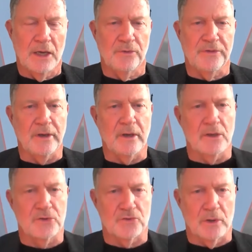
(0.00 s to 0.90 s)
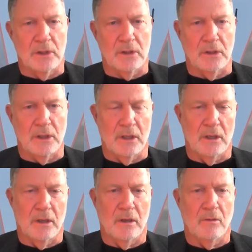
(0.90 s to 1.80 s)
I don't think
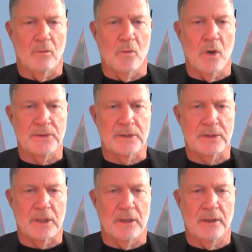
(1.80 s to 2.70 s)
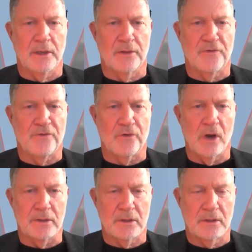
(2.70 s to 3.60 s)
Israel wants another
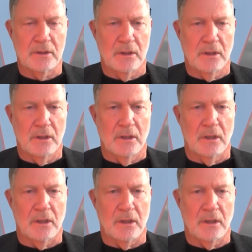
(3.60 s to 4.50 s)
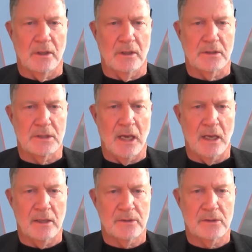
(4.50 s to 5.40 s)
front on its
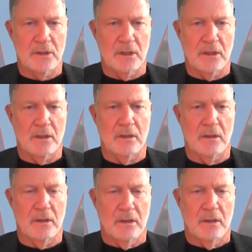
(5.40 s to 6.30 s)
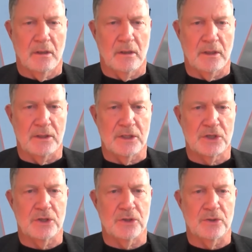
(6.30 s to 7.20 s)
hands, in
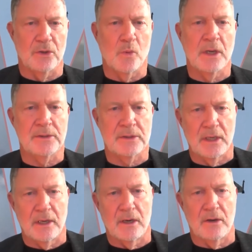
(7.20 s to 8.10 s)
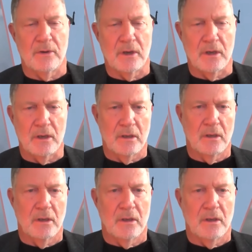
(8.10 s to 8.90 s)
addition to the ones that are